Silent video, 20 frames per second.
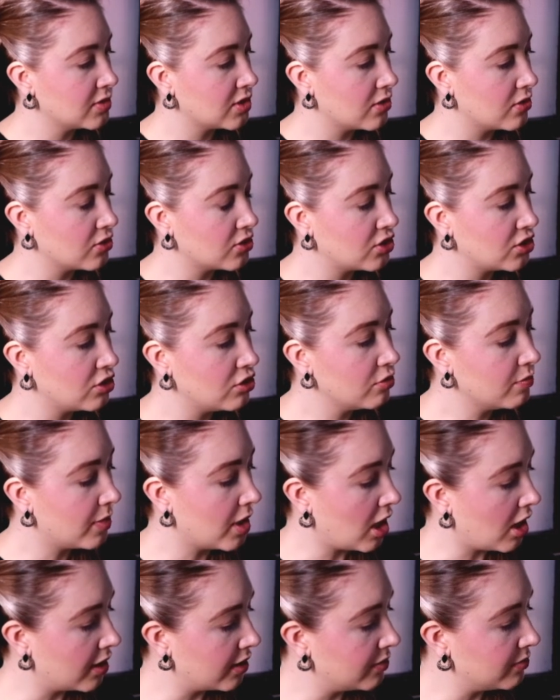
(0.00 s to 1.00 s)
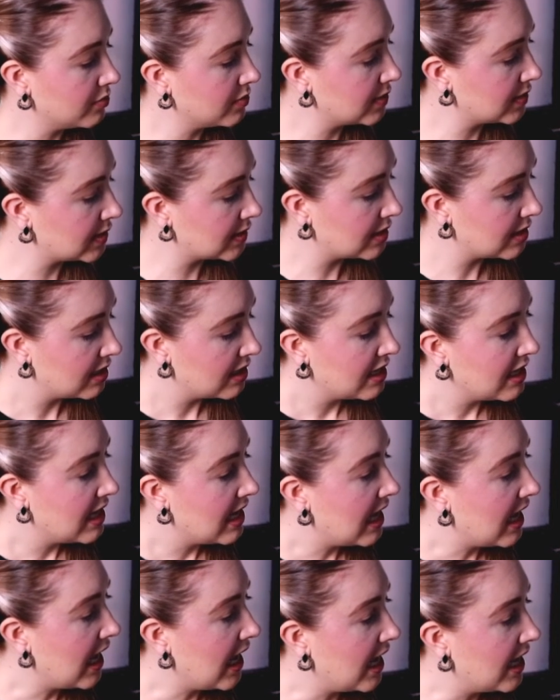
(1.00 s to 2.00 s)
So there's 2 bottoms,
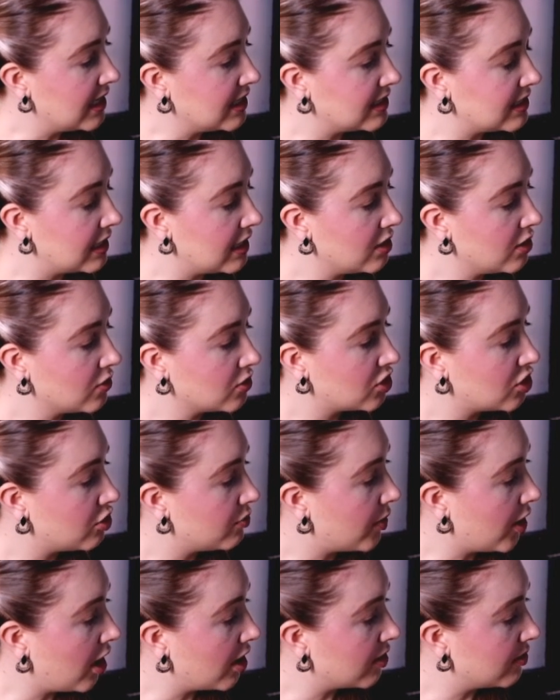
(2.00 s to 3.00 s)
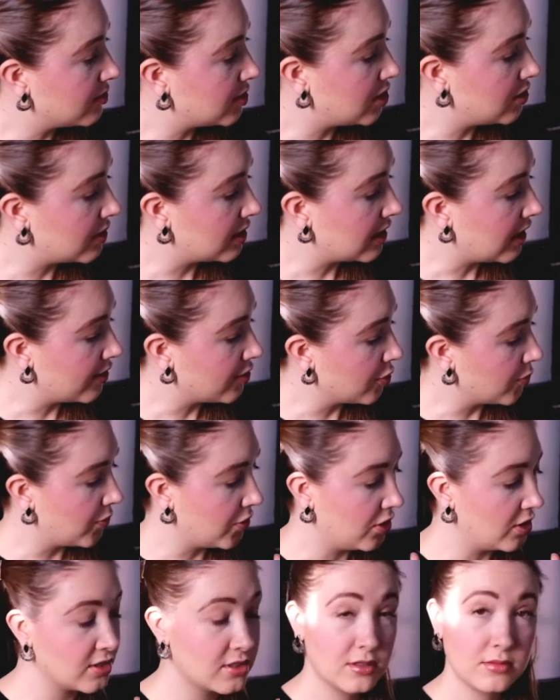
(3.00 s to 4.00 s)
and in those 2 bottoms you can either
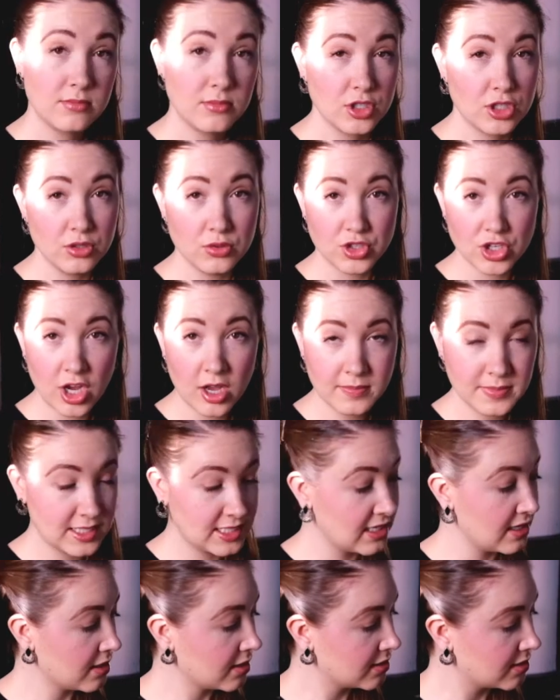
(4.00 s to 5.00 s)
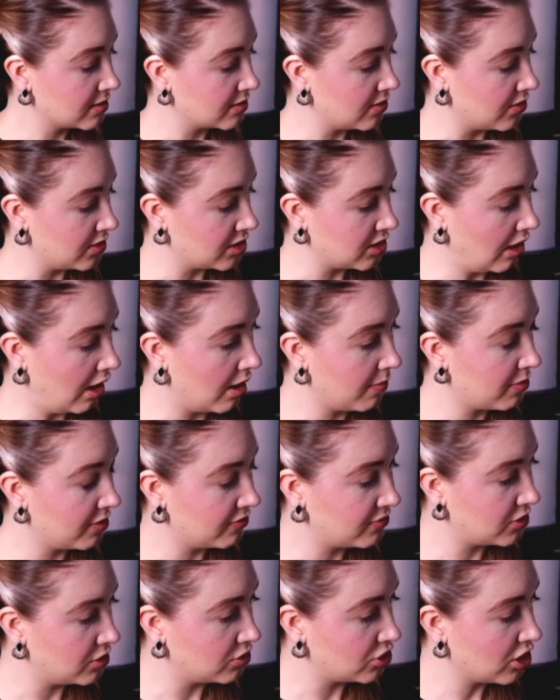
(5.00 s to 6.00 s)
put 2 chopsticks, so the top
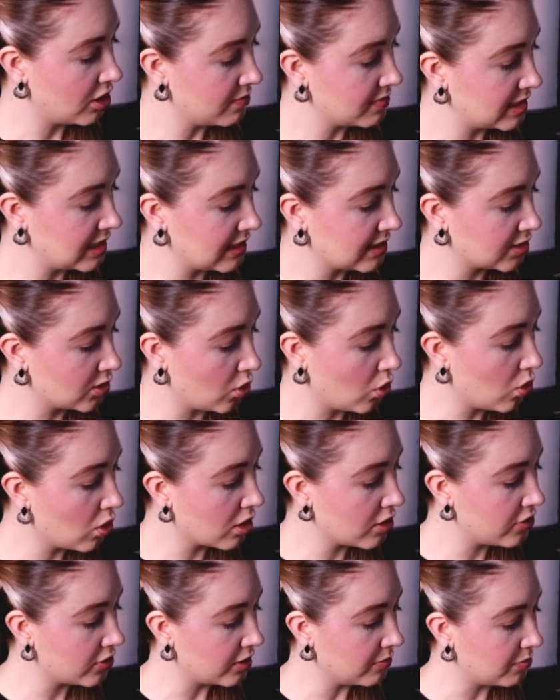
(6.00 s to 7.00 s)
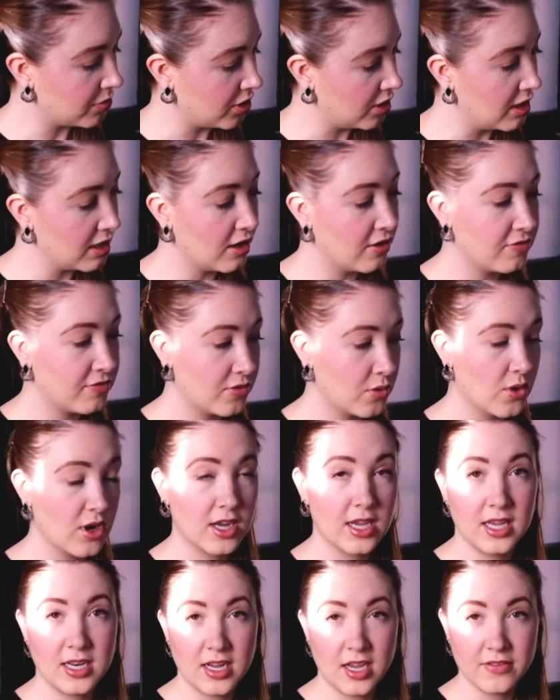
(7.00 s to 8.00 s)
of 2 chopsticks, or you can put a
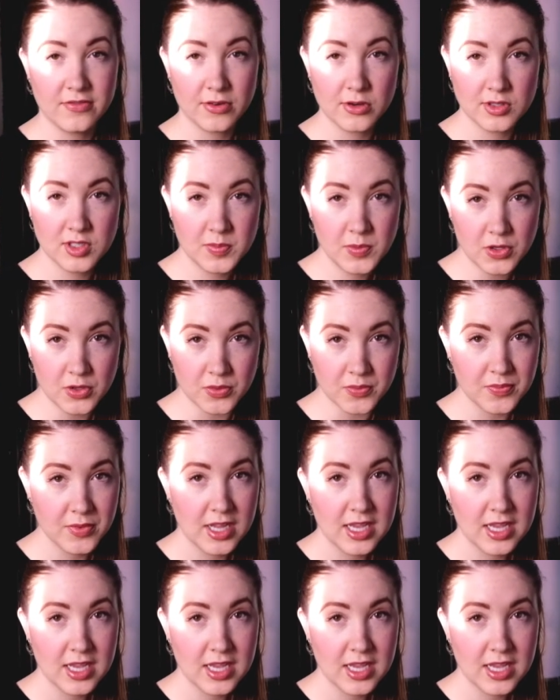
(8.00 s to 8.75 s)
fork, a knife, or a spoon.